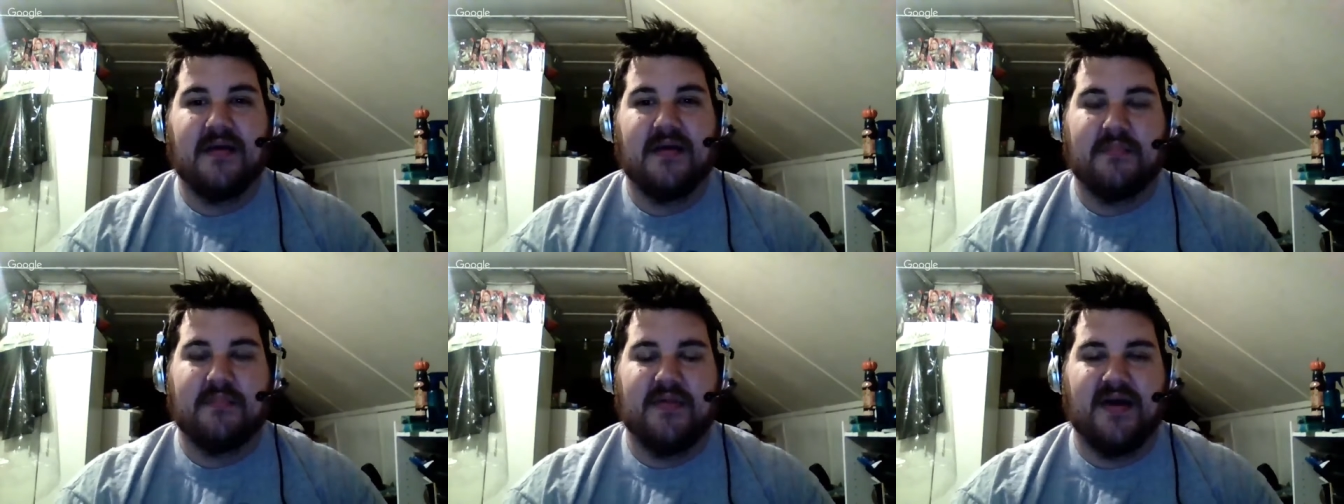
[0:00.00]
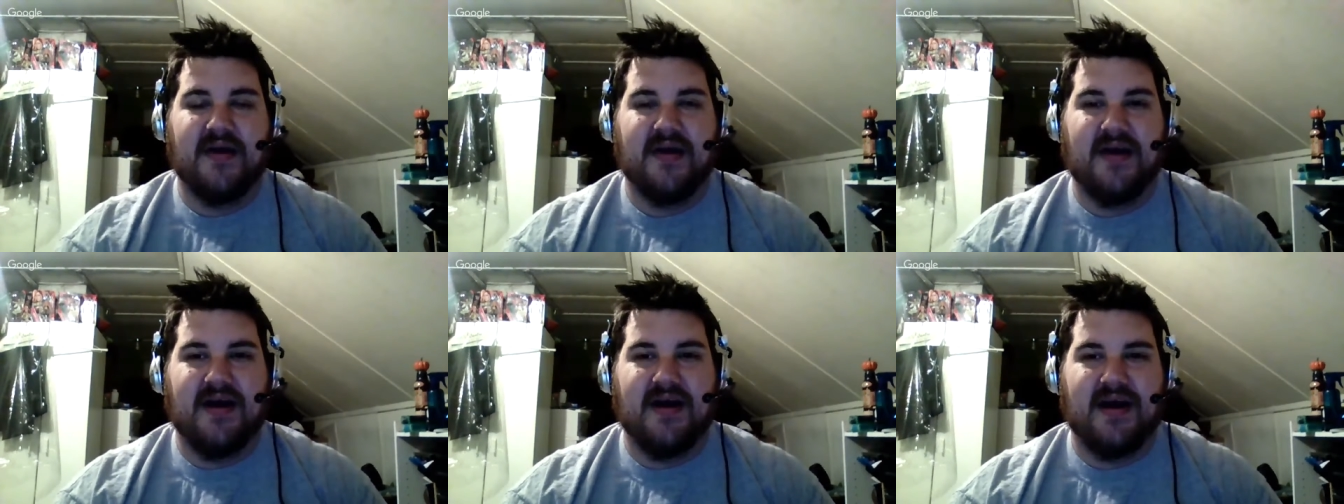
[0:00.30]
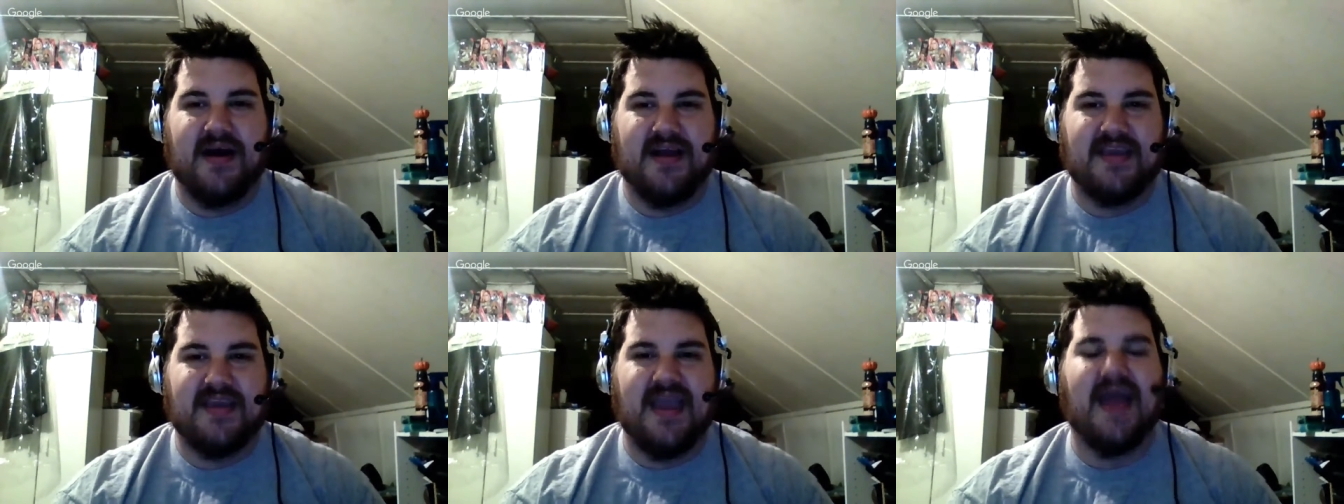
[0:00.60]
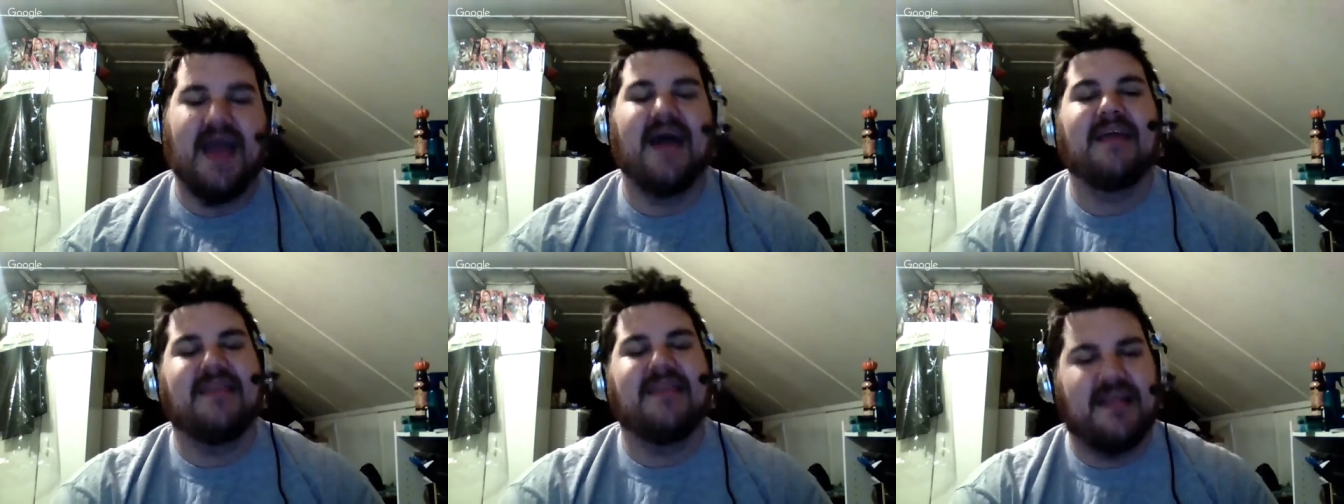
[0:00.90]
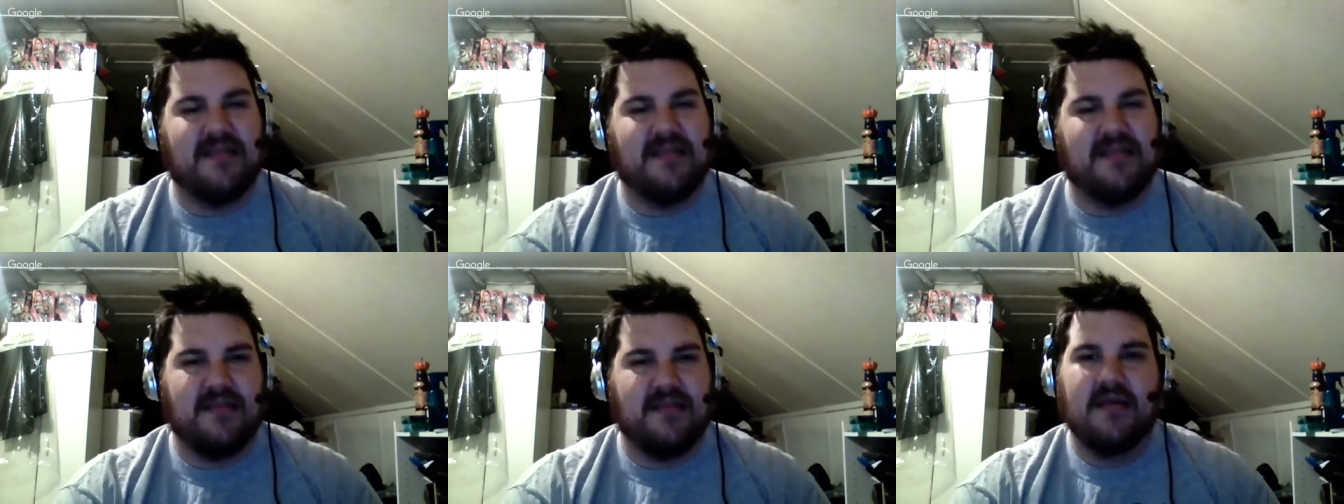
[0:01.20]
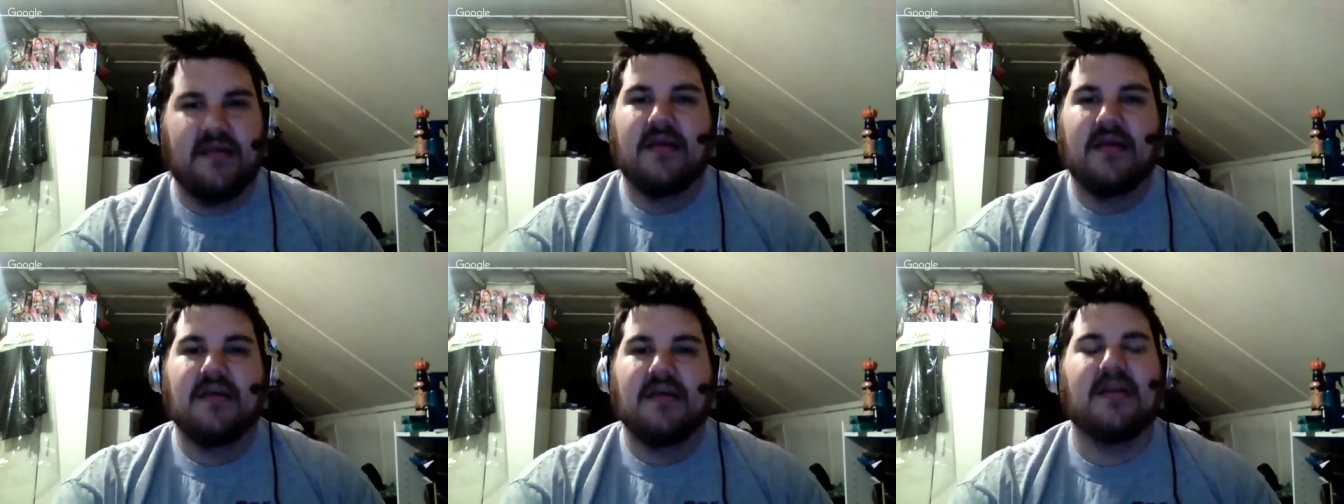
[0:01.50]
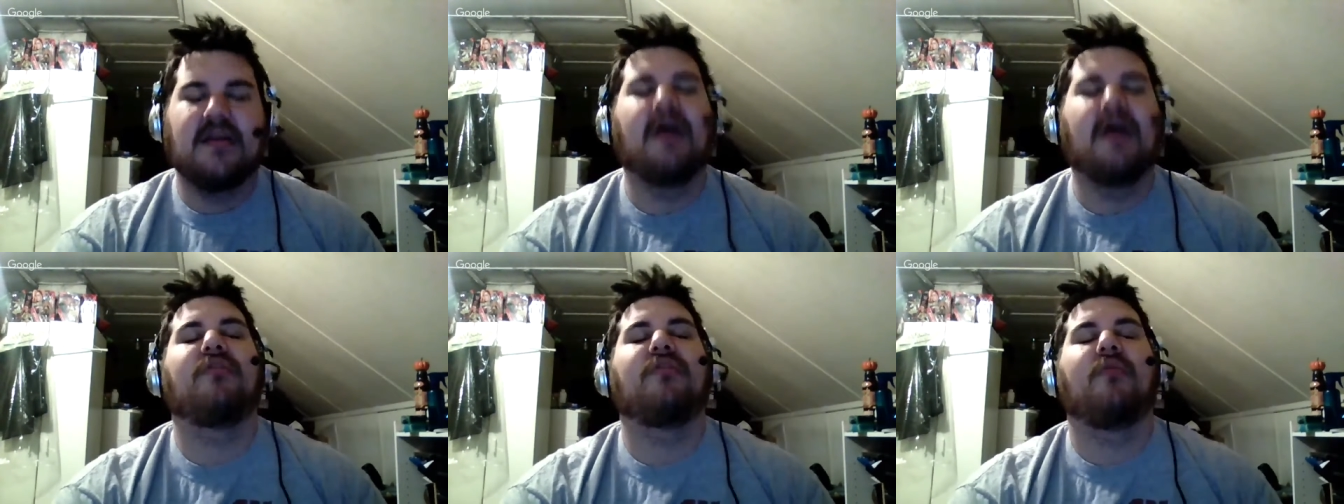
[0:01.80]
But uh, yeah, and then you
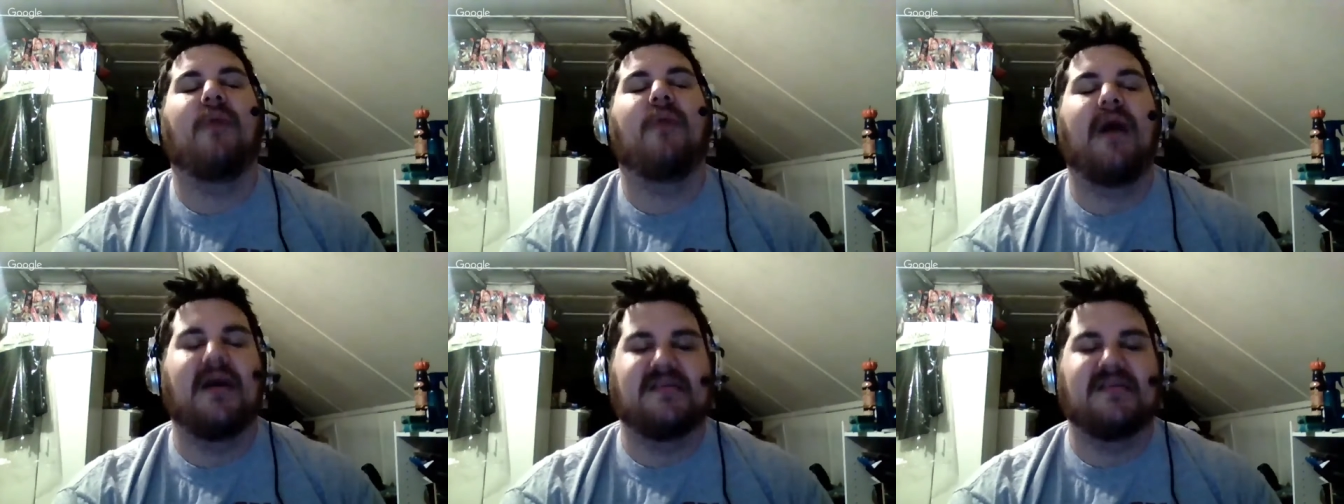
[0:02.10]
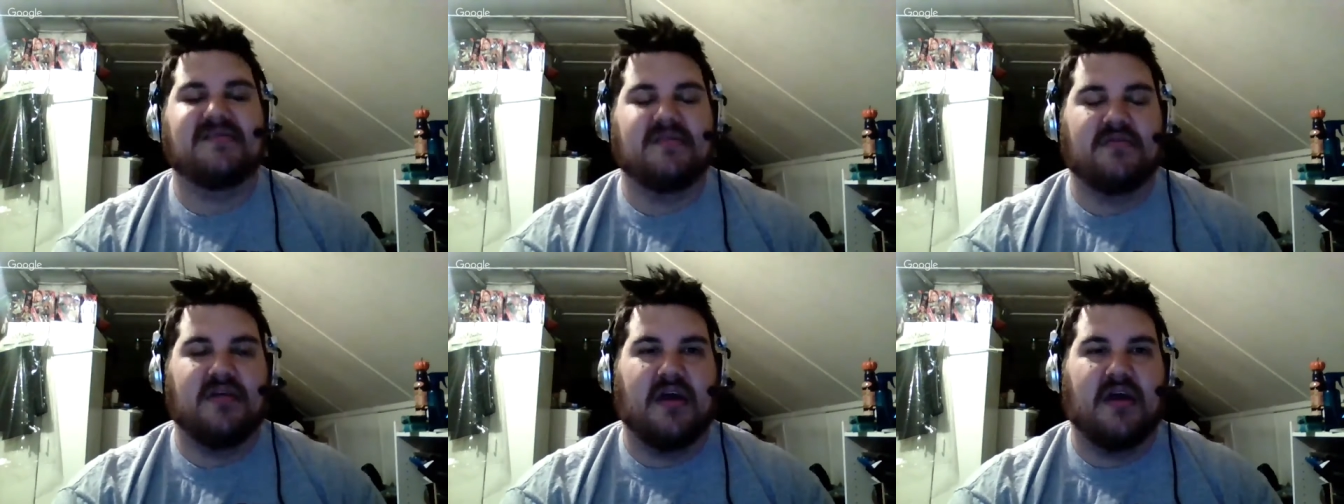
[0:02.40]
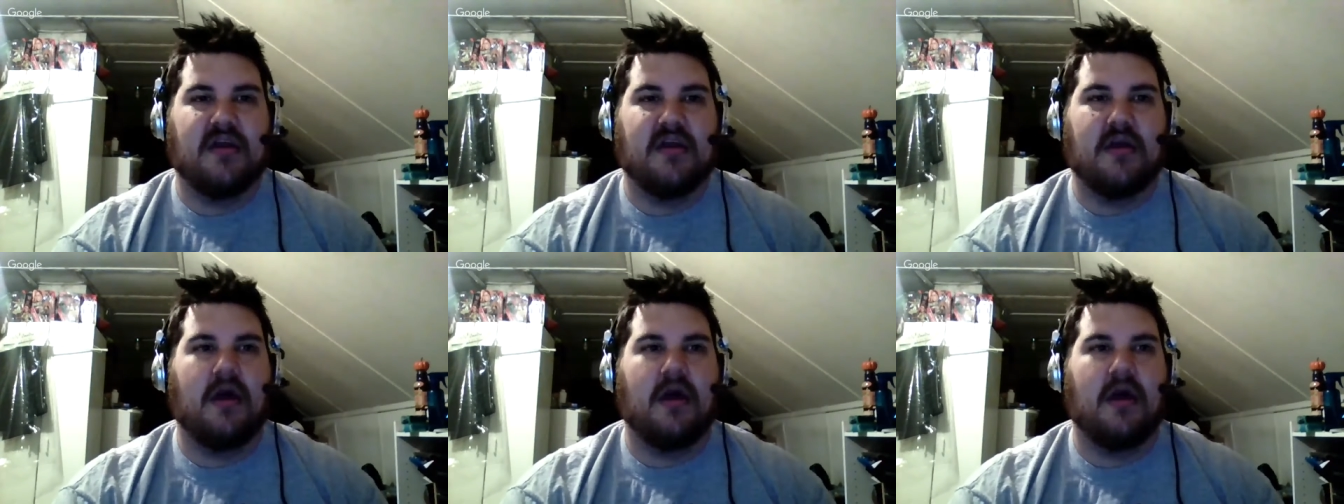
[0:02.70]
know the Wyatts are like,